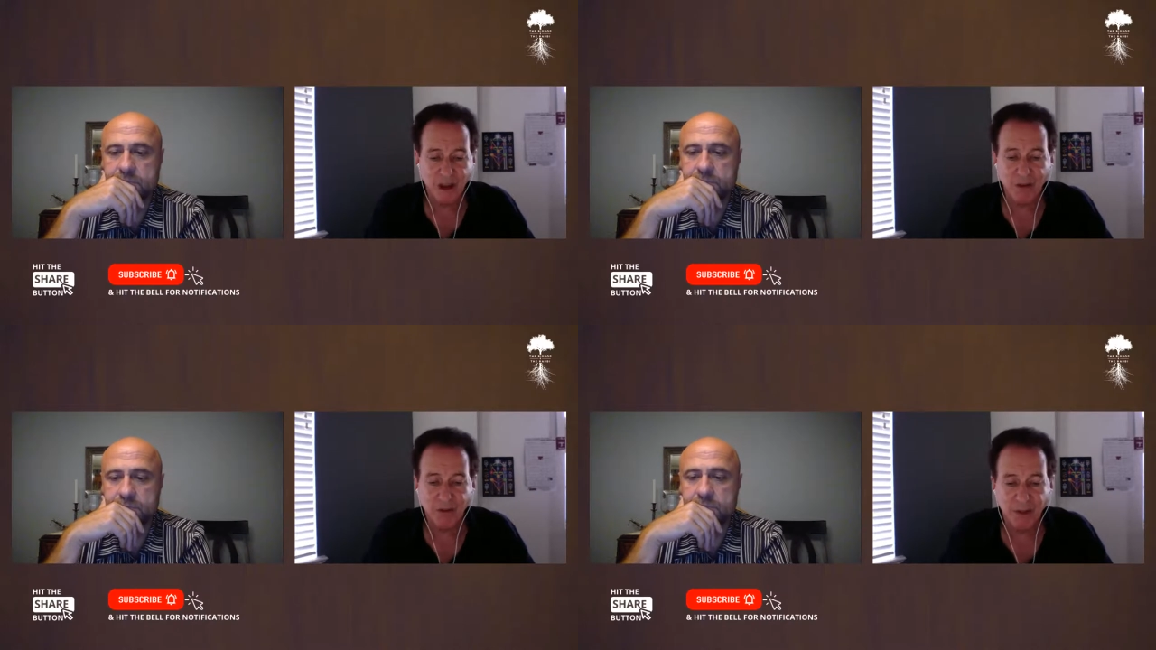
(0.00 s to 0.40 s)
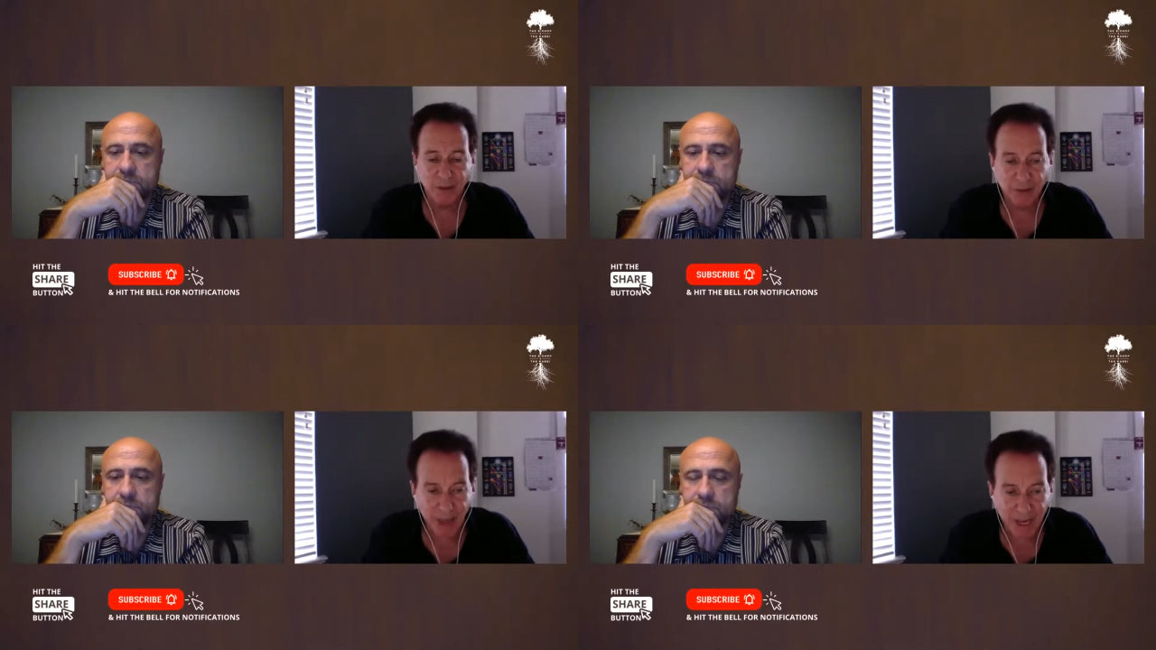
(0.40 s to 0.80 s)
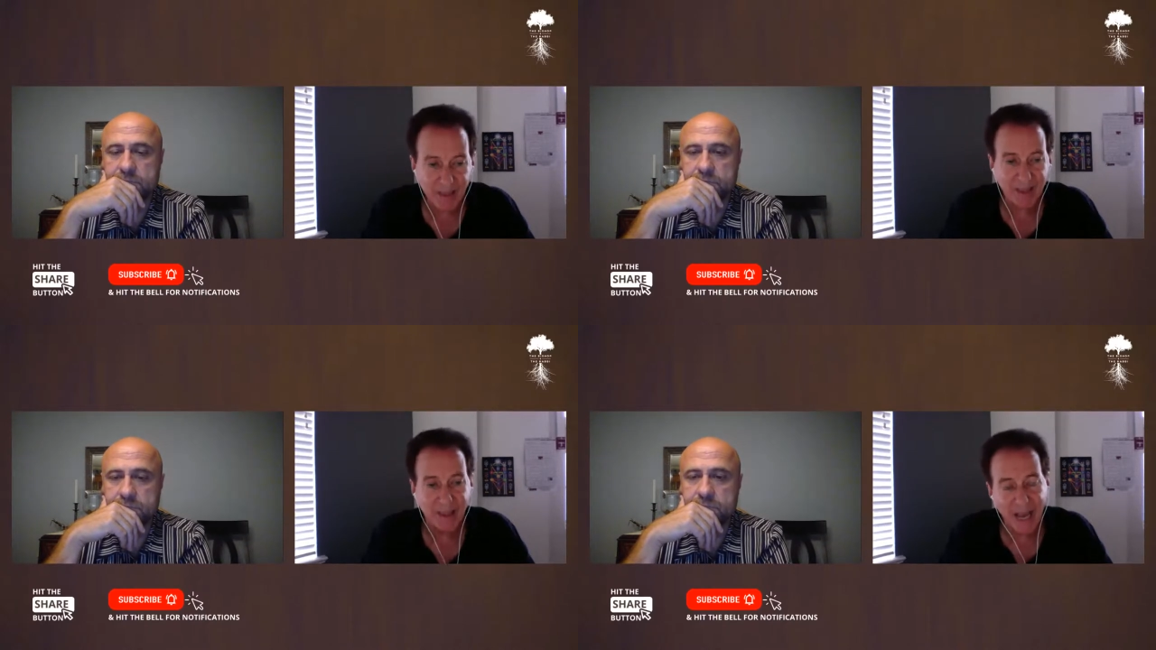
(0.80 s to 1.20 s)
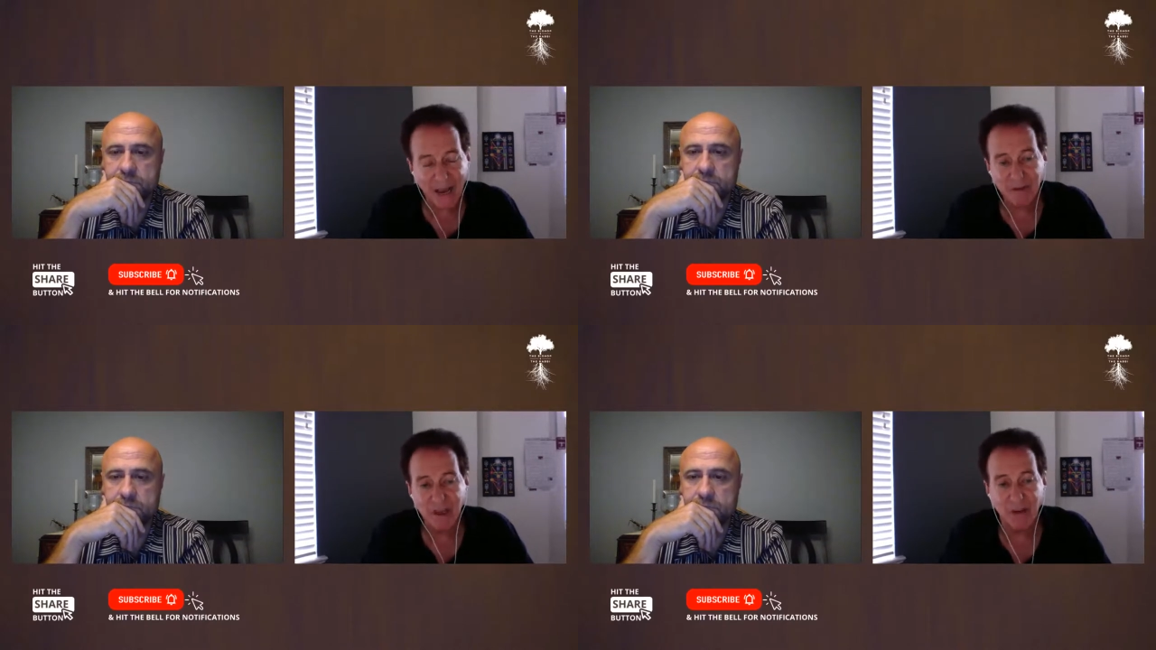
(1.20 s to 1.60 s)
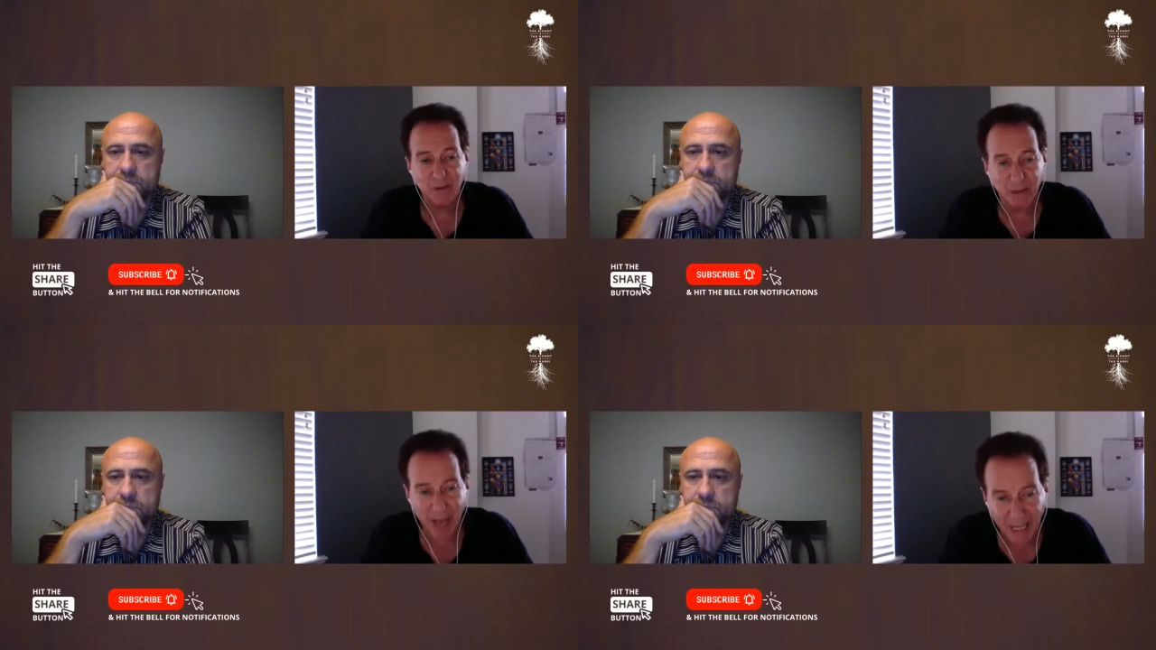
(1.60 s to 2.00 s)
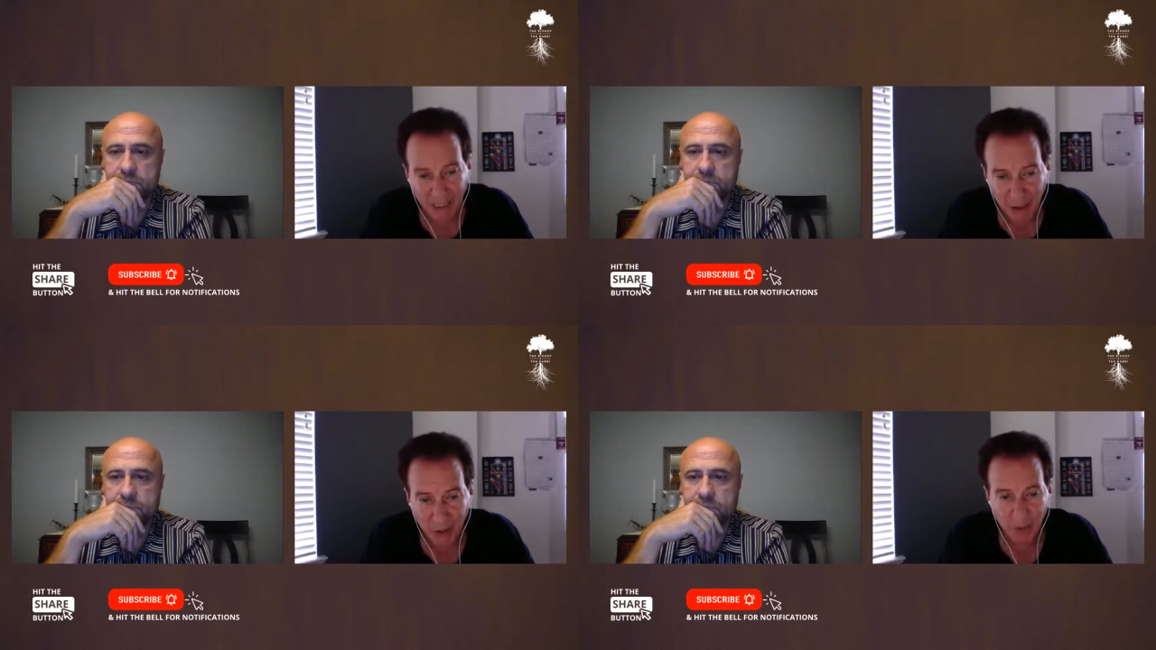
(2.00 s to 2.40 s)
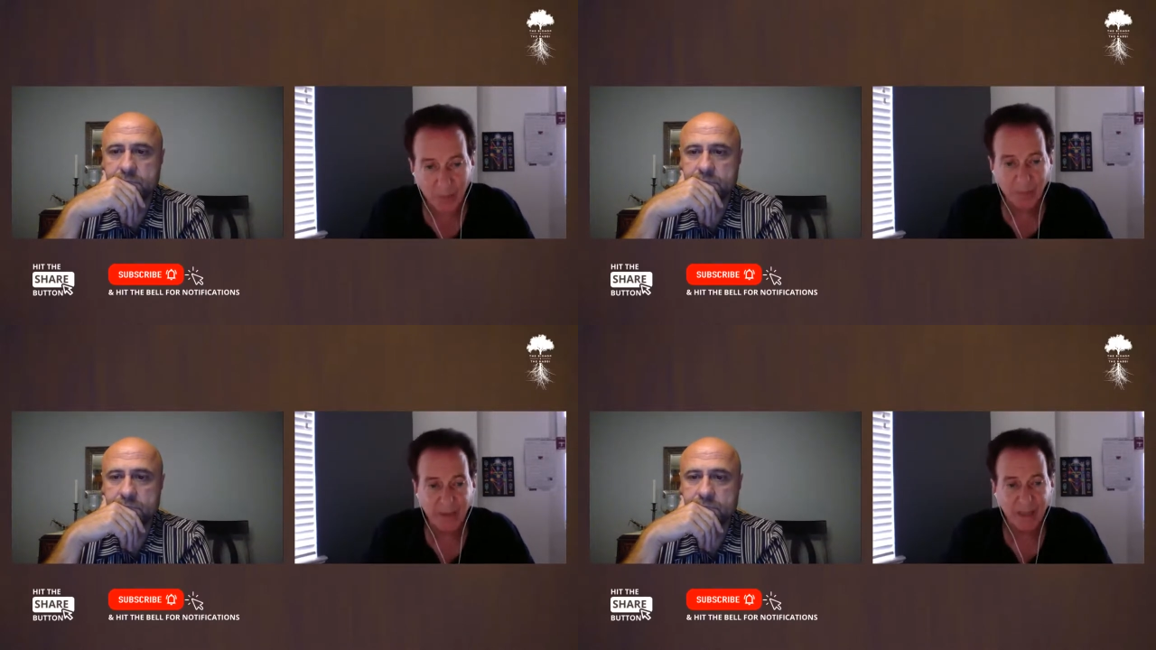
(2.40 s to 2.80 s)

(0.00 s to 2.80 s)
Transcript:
Speaker 1: of faith, lives of value,